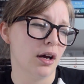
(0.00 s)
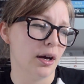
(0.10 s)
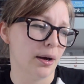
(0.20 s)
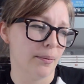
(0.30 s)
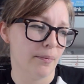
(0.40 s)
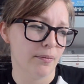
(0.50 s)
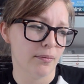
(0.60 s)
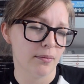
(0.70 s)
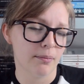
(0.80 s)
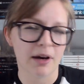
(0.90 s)
Um,
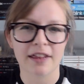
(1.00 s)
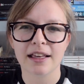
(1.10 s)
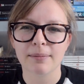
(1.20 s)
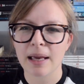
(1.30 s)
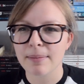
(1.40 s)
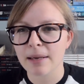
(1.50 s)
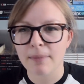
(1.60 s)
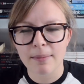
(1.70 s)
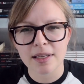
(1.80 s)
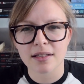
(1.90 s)
But I think maybe
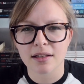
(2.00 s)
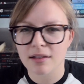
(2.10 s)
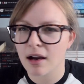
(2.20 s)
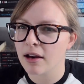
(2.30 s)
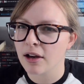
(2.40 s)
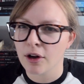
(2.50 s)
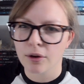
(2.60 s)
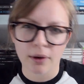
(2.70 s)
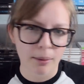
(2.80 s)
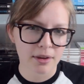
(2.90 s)
maybe it's because I
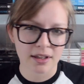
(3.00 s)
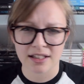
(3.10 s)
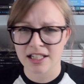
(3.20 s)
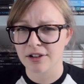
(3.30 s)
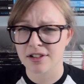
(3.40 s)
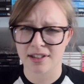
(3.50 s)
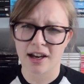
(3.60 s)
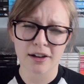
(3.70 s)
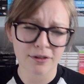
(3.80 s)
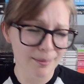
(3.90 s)
grew up with an interior
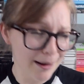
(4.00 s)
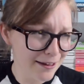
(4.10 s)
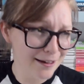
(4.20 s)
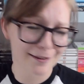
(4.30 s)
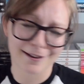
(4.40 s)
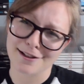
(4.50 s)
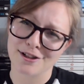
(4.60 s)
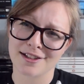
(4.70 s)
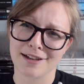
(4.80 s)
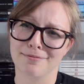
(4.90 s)
designer for mother that it's
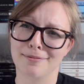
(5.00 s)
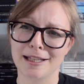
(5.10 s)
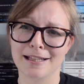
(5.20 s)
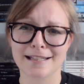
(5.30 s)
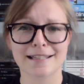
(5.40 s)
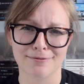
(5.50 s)
just given me this